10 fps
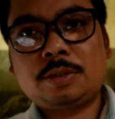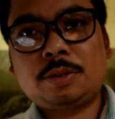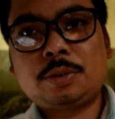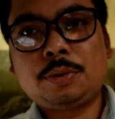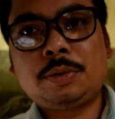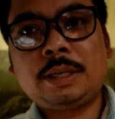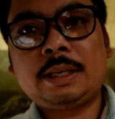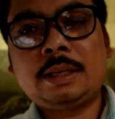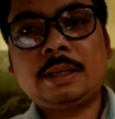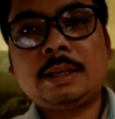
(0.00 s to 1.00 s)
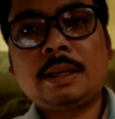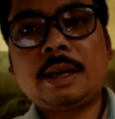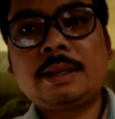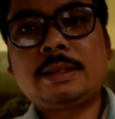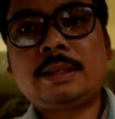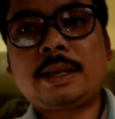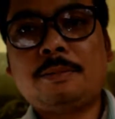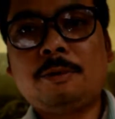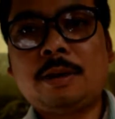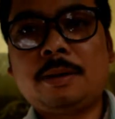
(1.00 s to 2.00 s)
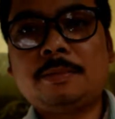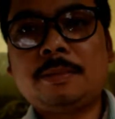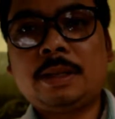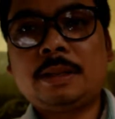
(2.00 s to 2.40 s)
to the acetabulum.